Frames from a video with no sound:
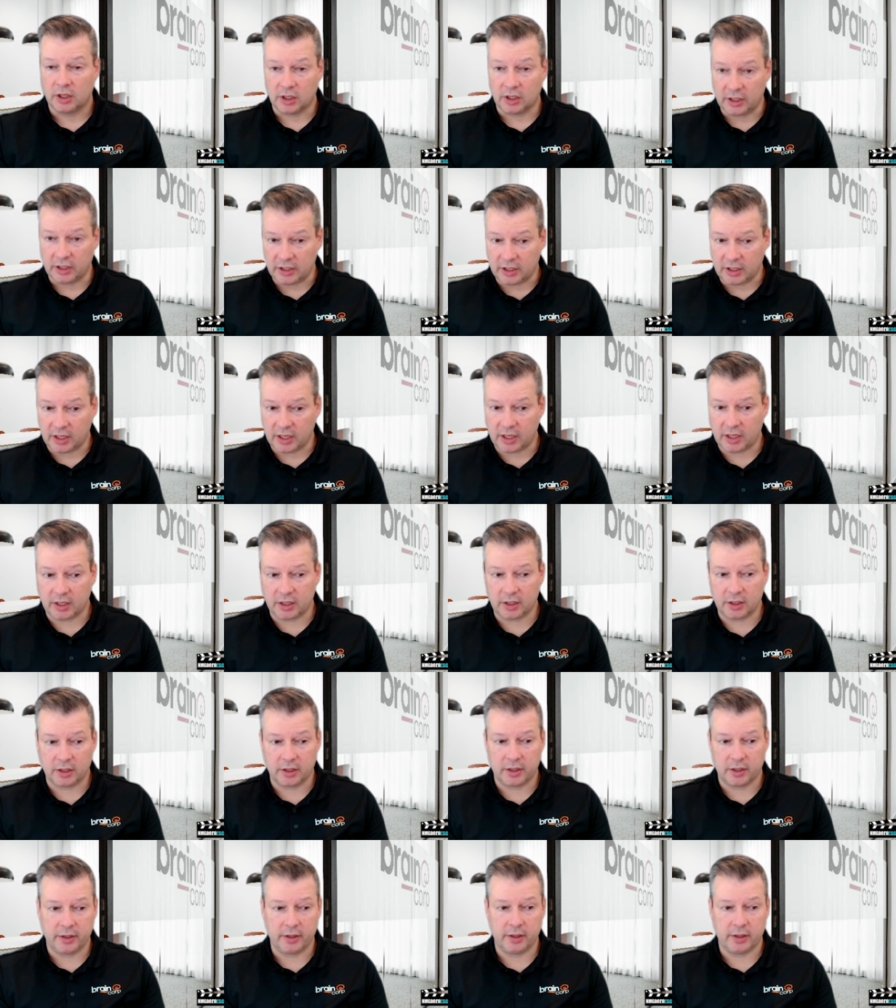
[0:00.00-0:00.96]

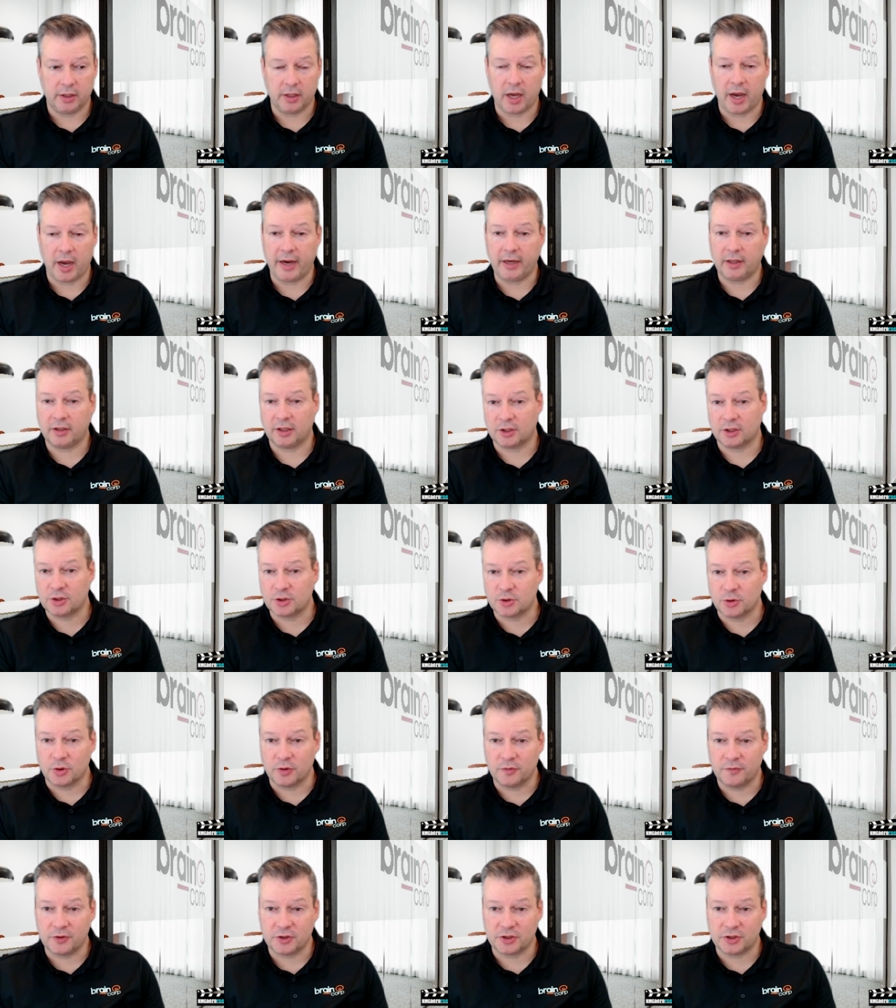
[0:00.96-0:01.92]
cleaning, high-touch
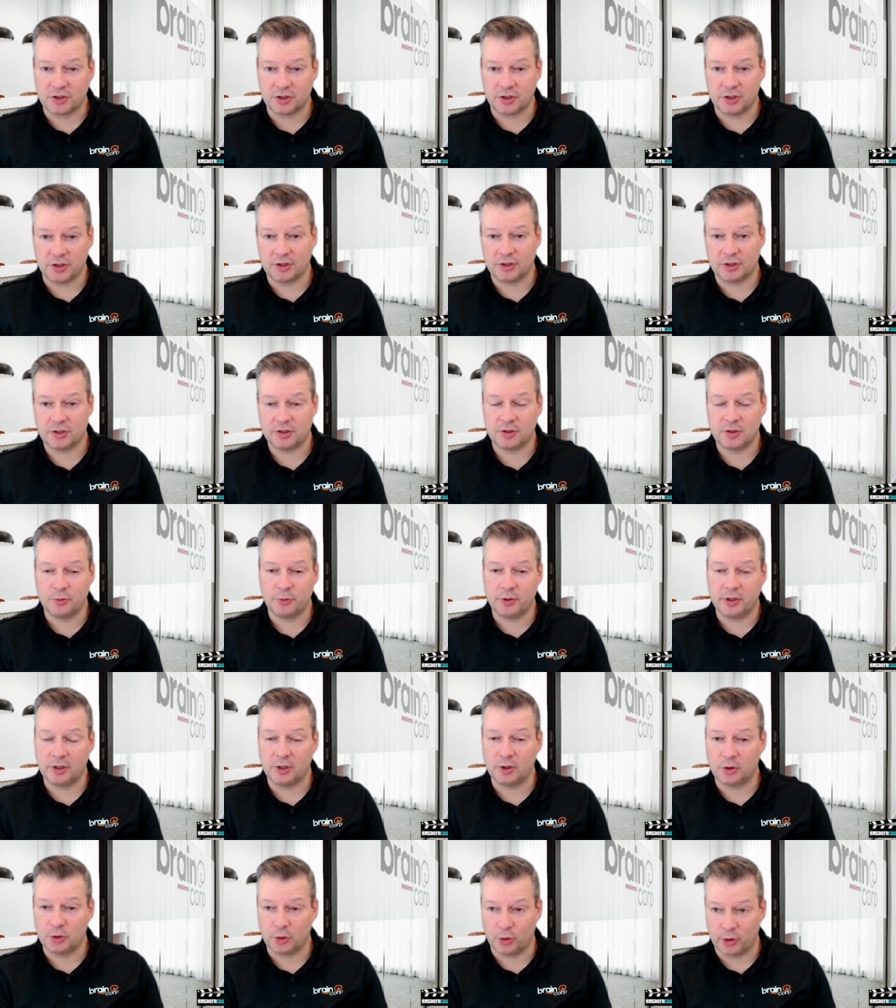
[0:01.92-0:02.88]
services,
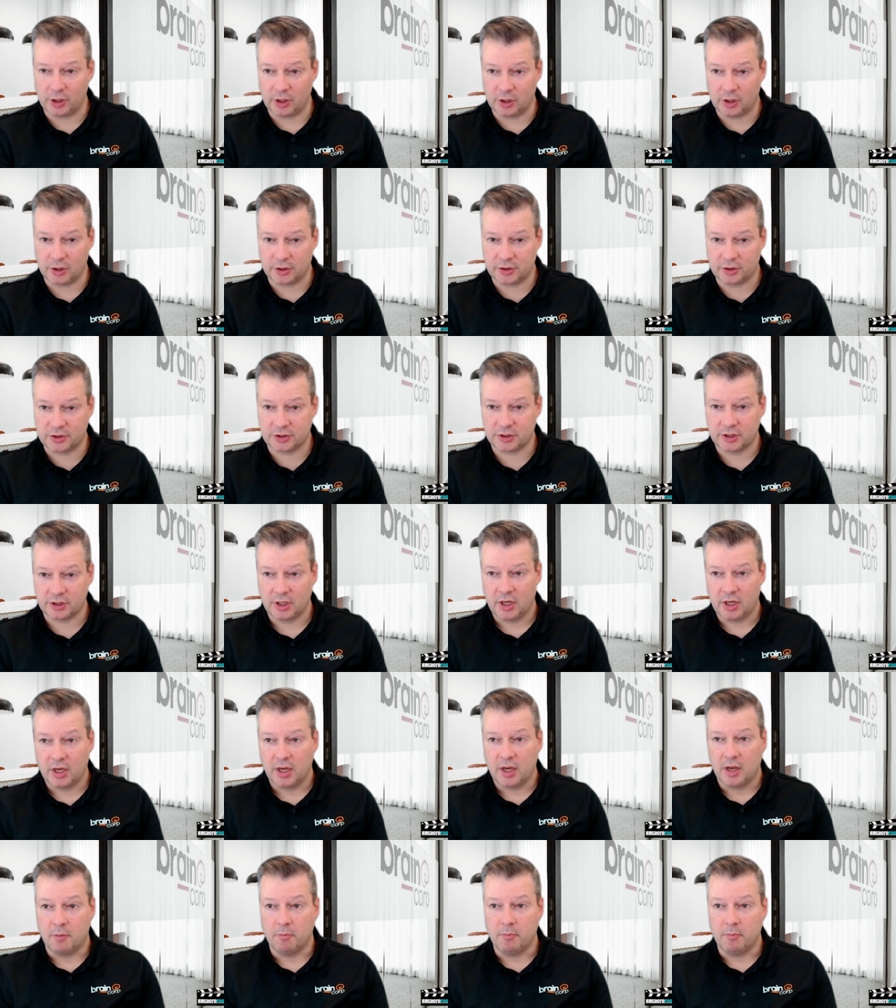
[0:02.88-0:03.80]
doing the toilets,